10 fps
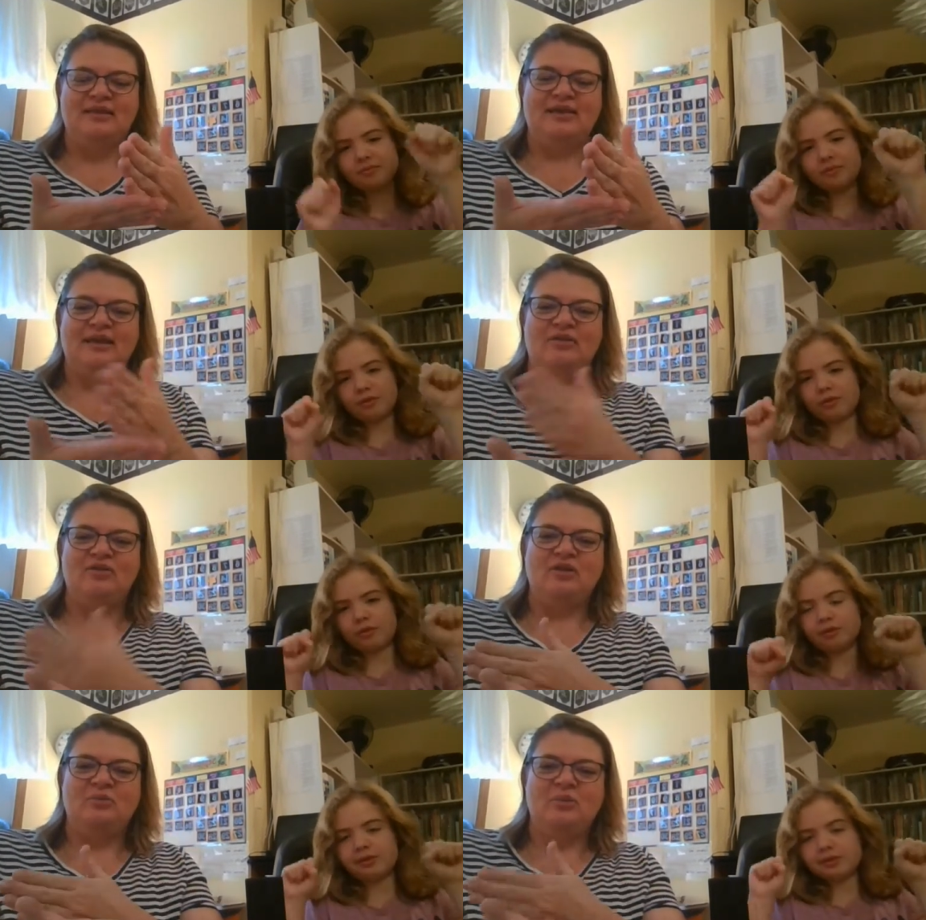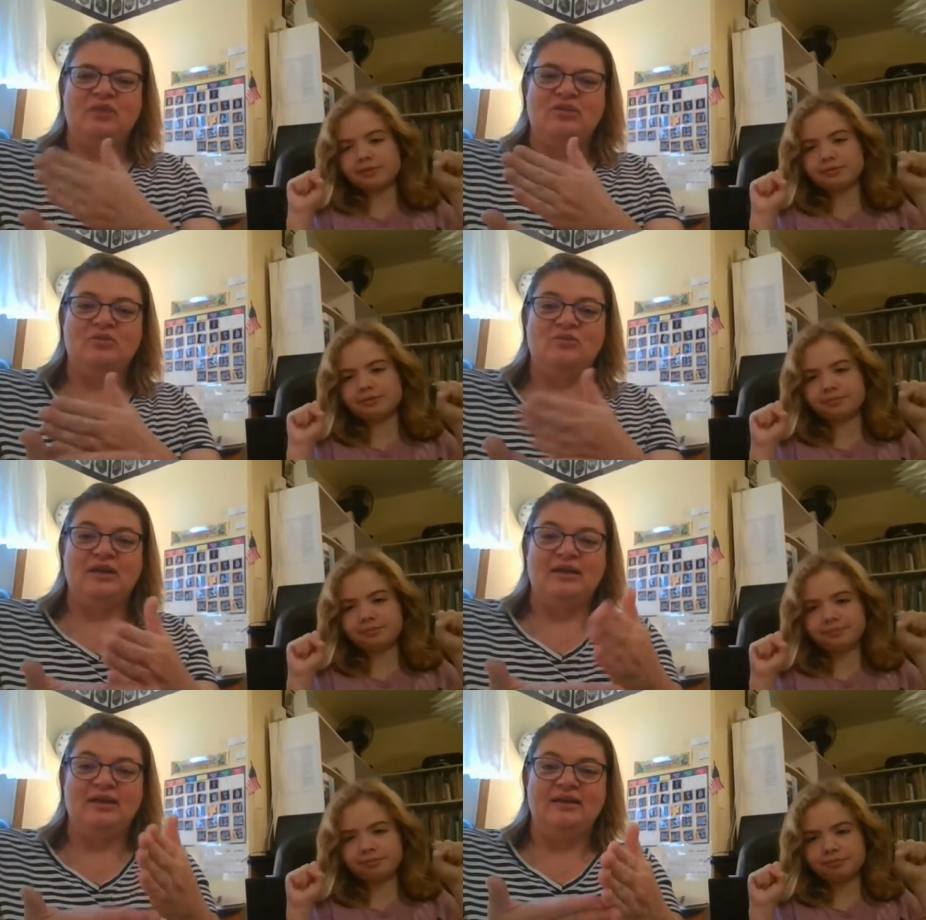Speaker 1: Okay, there could be
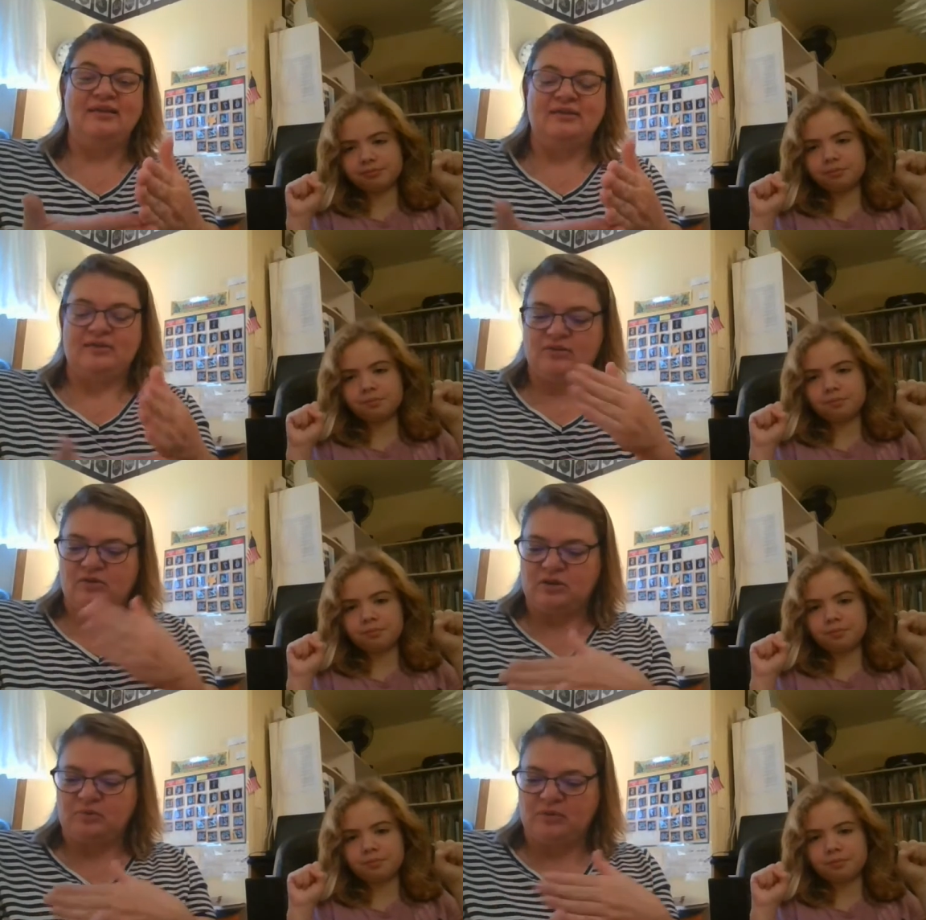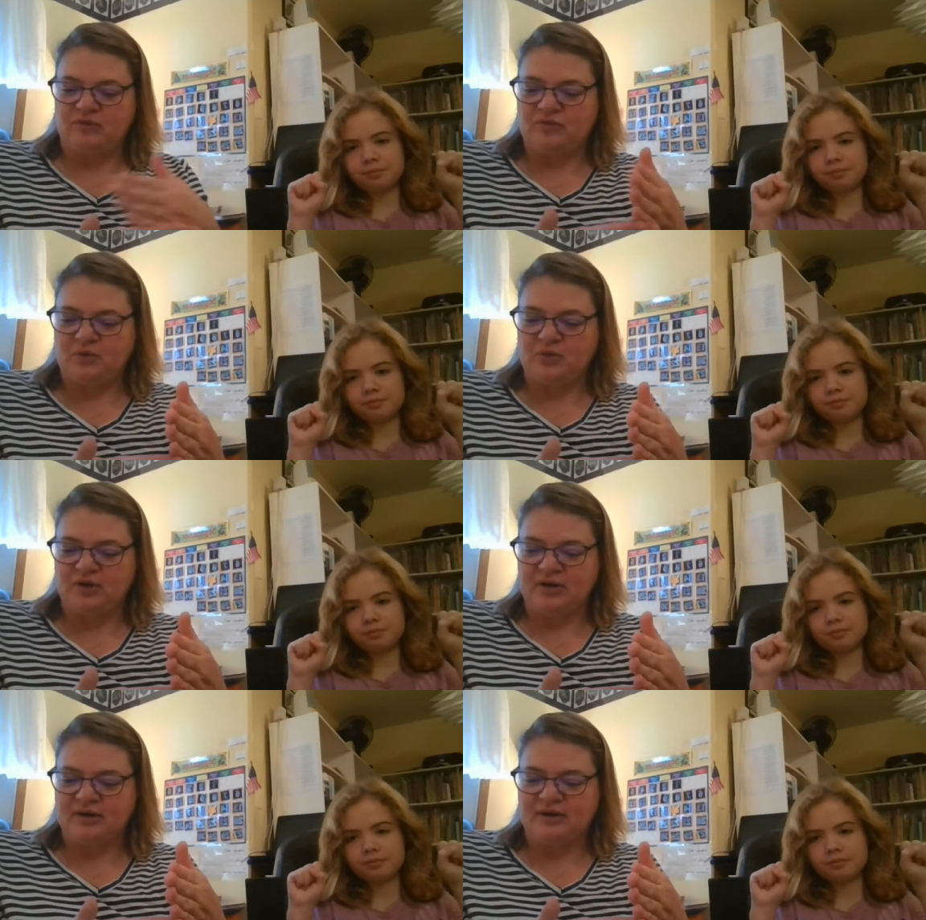three, there could be
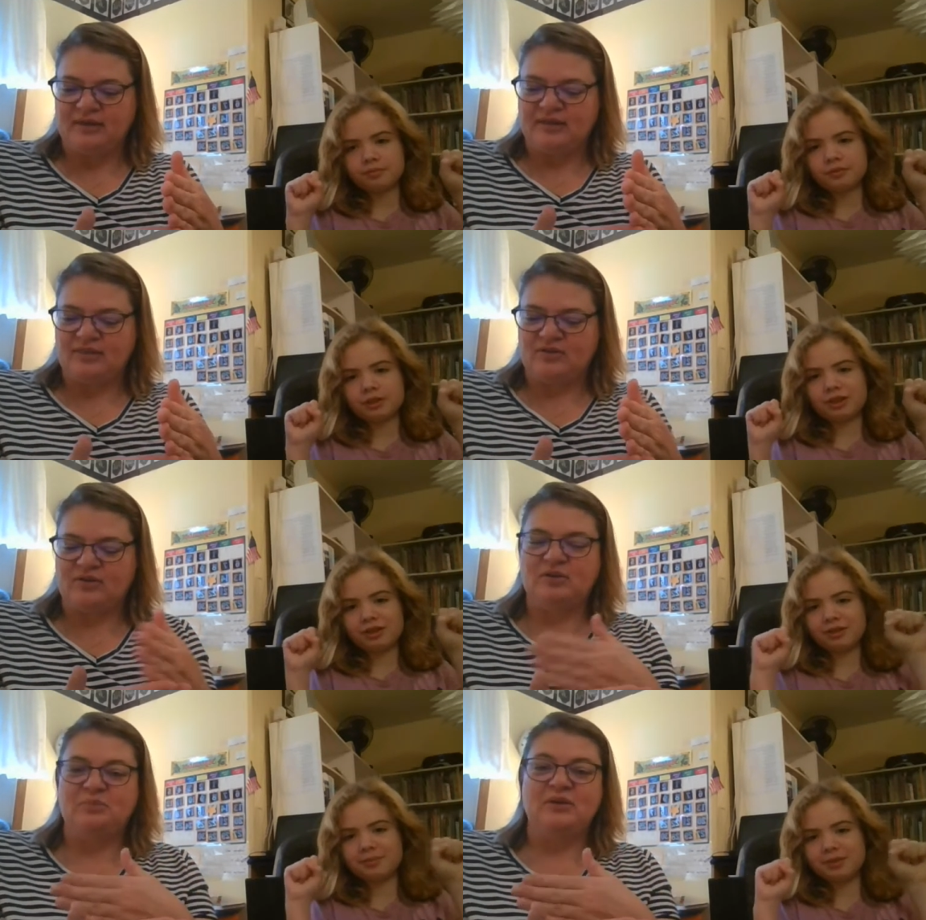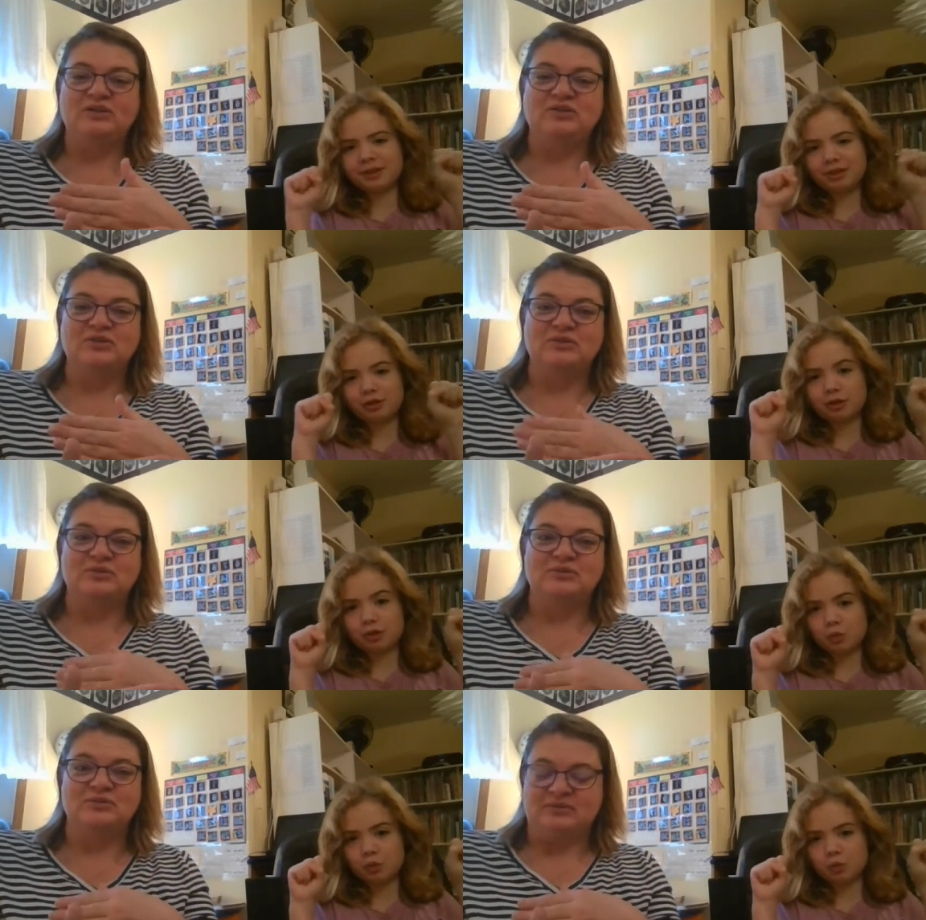four, there could be two.
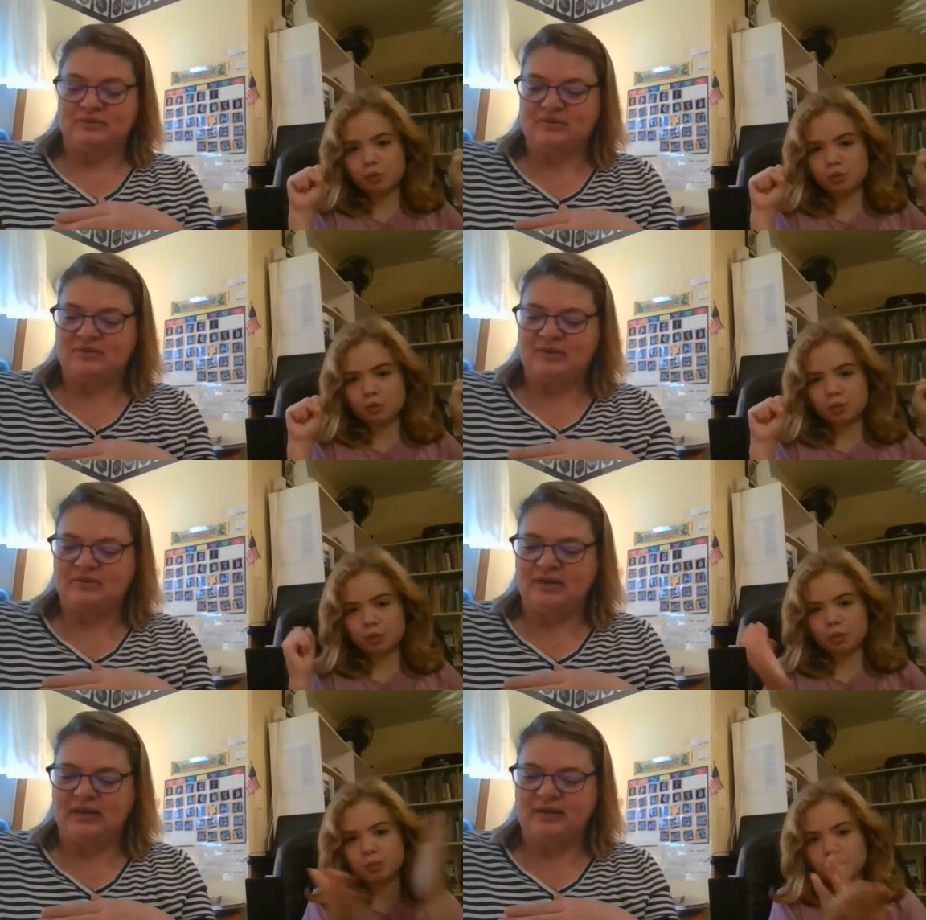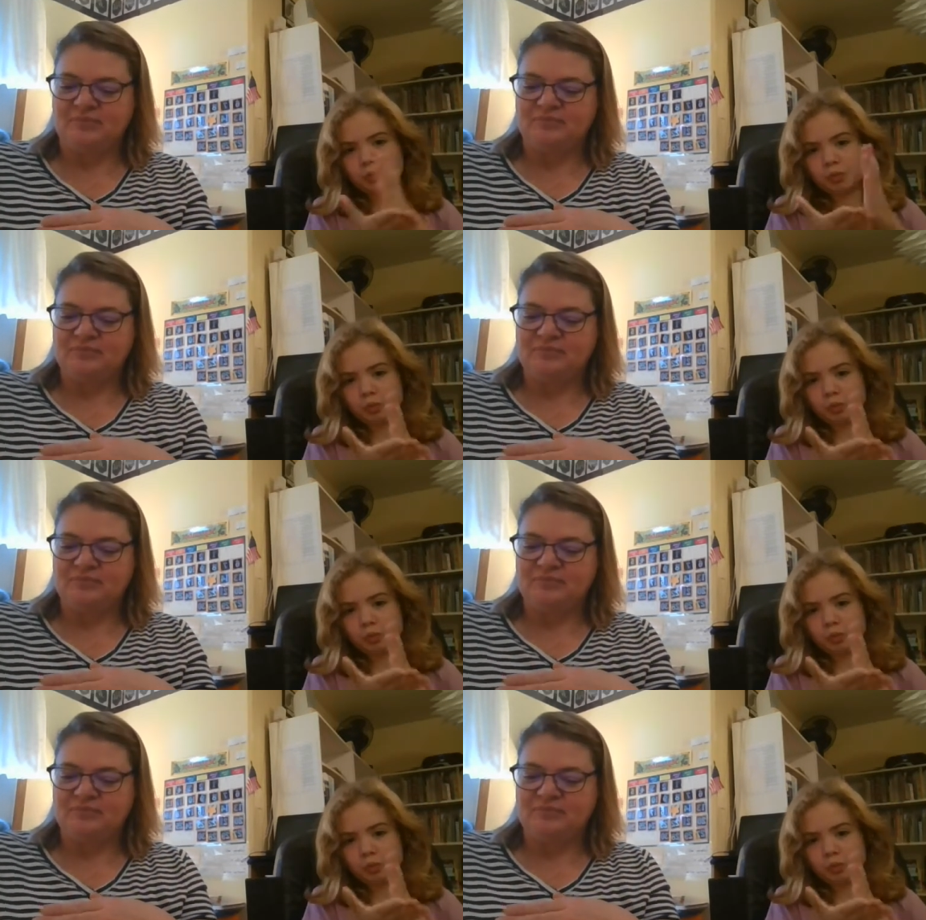Okay, ready?